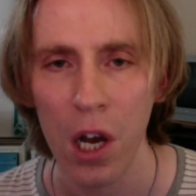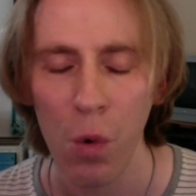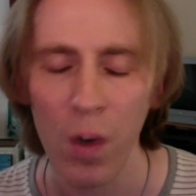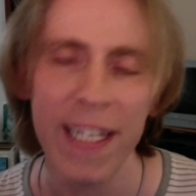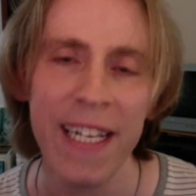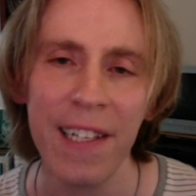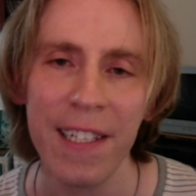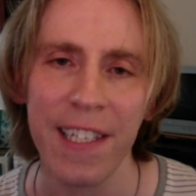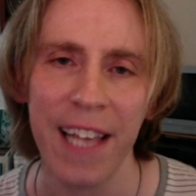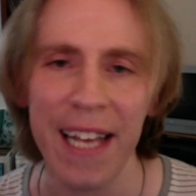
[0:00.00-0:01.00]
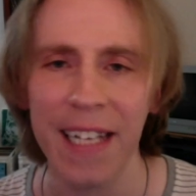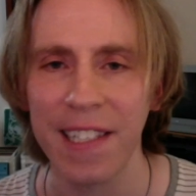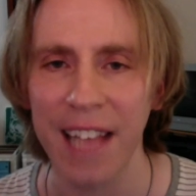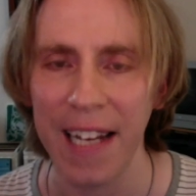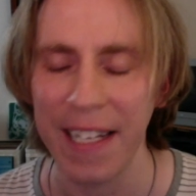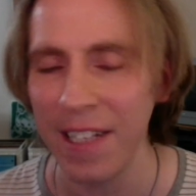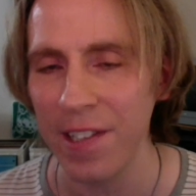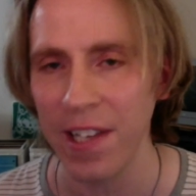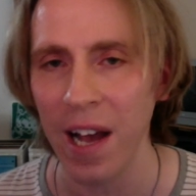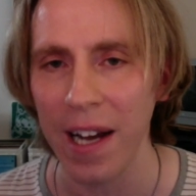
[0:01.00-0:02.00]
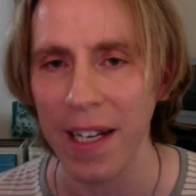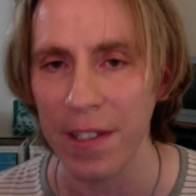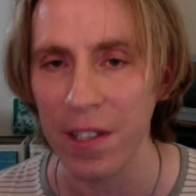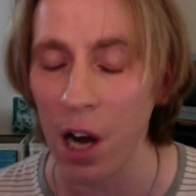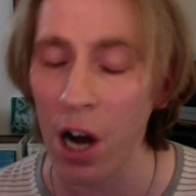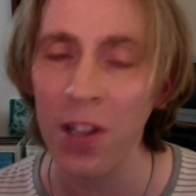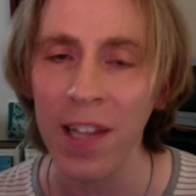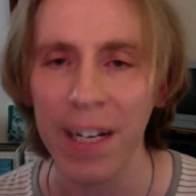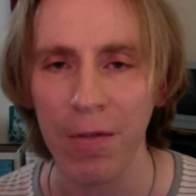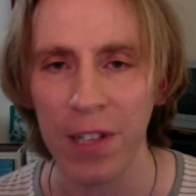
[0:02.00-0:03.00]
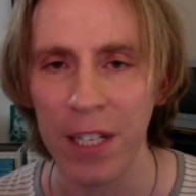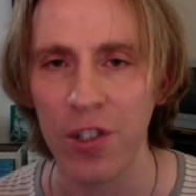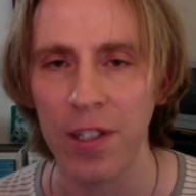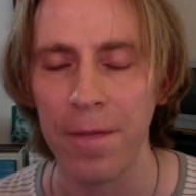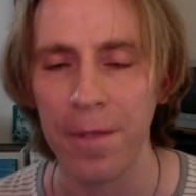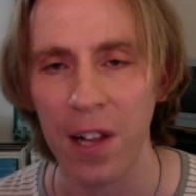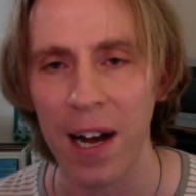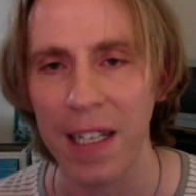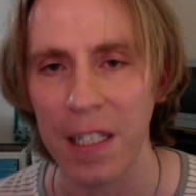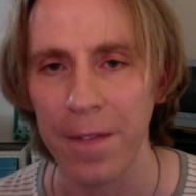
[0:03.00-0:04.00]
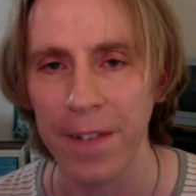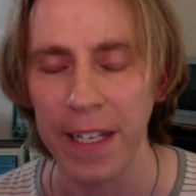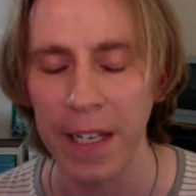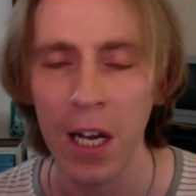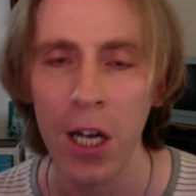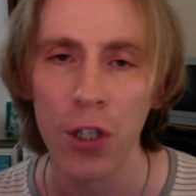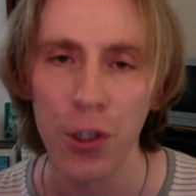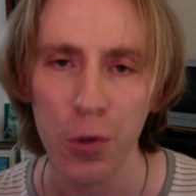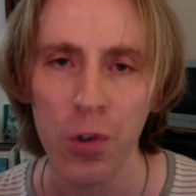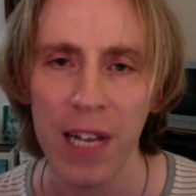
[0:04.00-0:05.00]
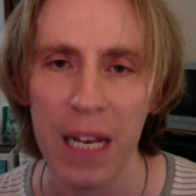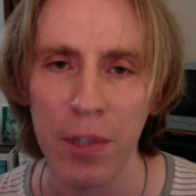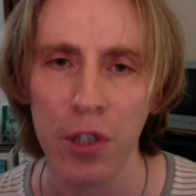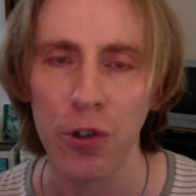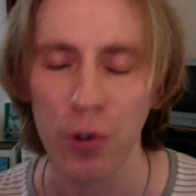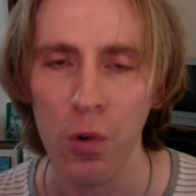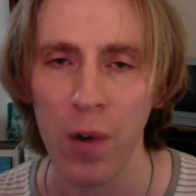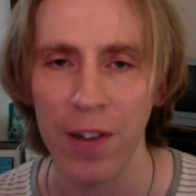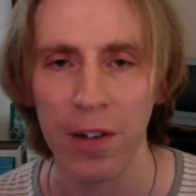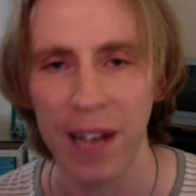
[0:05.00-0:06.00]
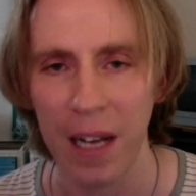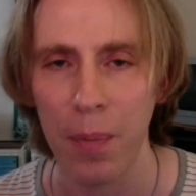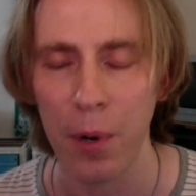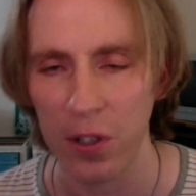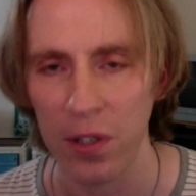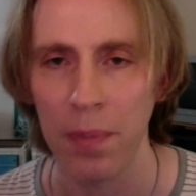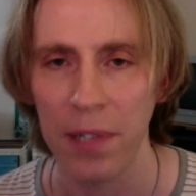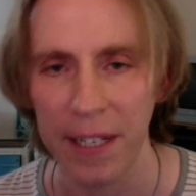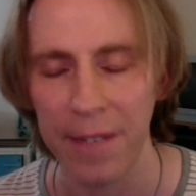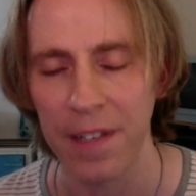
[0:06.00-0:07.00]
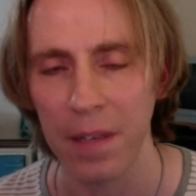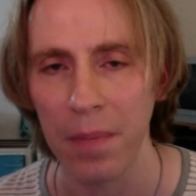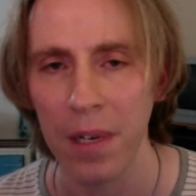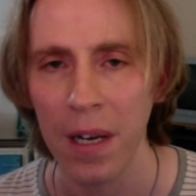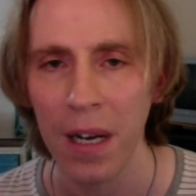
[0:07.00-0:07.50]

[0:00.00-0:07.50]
What Neil is saying is that in science, unlike religion and philosophy, true claims are true whether or not a person believes them.